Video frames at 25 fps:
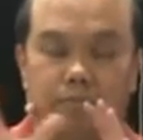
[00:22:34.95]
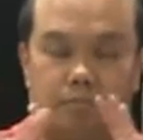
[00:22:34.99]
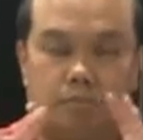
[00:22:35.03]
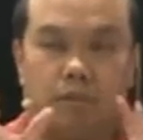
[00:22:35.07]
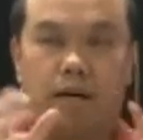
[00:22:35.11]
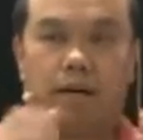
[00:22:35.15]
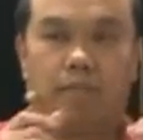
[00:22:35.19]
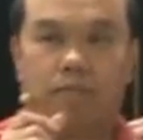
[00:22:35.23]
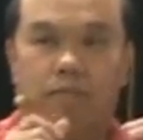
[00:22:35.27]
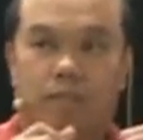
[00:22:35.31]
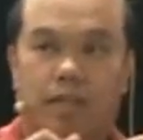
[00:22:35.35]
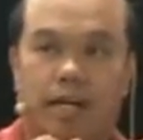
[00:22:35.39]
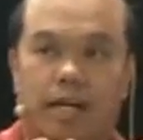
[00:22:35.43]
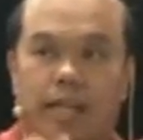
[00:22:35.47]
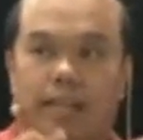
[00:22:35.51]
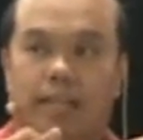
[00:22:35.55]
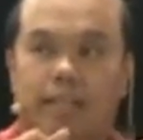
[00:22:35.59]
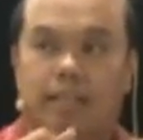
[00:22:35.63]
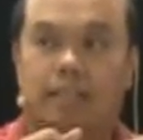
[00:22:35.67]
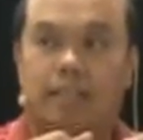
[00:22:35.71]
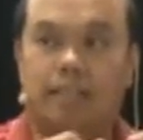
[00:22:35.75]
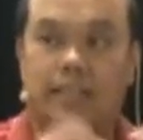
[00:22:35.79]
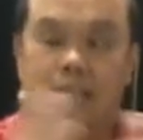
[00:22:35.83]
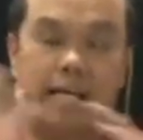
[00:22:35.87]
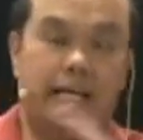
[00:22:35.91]

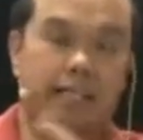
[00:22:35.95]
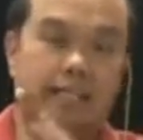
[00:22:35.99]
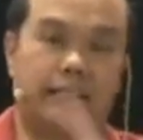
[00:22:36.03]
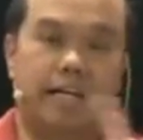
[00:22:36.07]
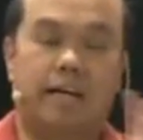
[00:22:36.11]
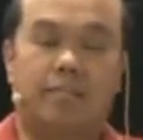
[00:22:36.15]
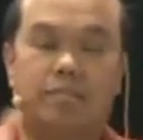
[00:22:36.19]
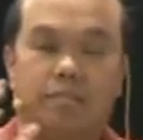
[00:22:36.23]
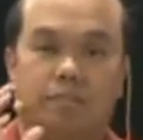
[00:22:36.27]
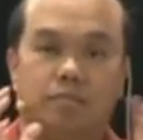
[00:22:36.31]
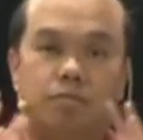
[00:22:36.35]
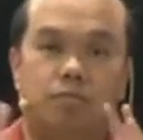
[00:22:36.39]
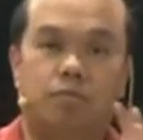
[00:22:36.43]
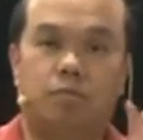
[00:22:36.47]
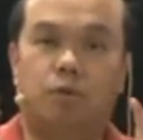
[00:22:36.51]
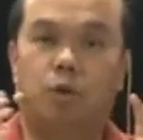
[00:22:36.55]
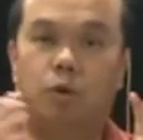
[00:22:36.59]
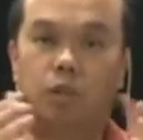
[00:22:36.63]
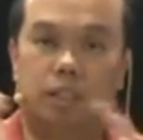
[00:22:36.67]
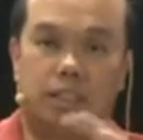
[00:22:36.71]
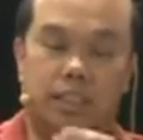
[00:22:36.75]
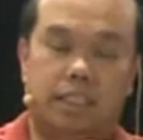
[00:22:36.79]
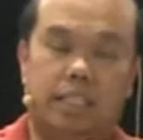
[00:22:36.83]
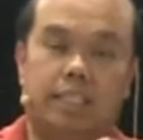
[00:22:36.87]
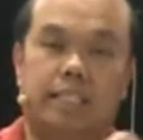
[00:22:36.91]
and I can cover
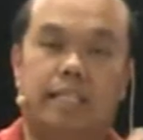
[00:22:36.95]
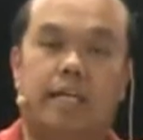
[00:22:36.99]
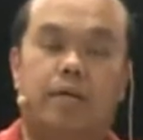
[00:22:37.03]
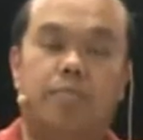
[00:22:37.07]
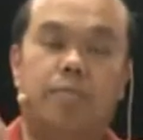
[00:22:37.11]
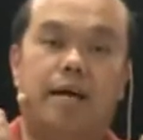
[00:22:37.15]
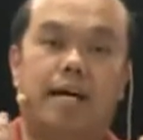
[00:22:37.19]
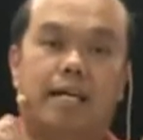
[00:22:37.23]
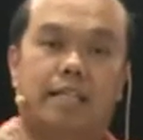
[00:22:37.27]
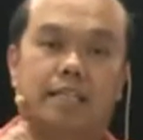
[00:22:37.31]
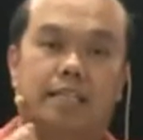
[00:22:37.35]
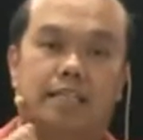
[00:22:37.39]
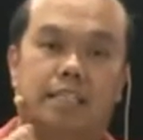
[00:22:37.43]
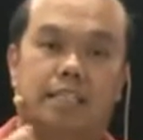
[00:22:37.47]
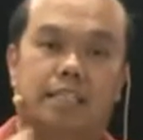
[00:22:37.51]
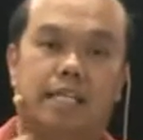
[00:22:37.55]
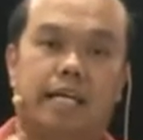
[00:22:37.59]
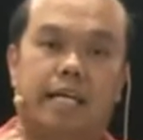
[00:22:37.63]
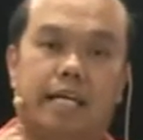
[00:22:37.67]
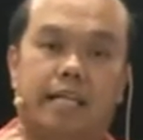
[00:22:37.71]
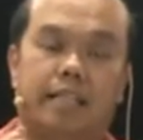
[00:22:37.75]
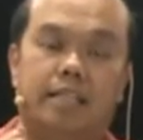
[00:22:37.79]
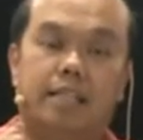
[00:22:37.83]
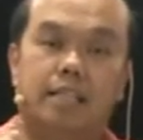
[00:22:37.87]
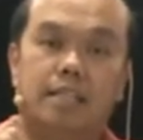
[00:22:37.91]
more detail back at
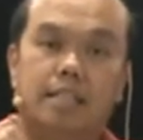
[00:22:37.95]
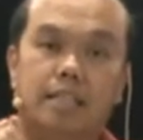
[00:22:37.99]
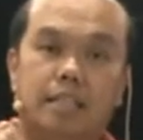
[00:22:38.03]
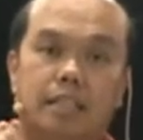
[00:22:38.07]
stand,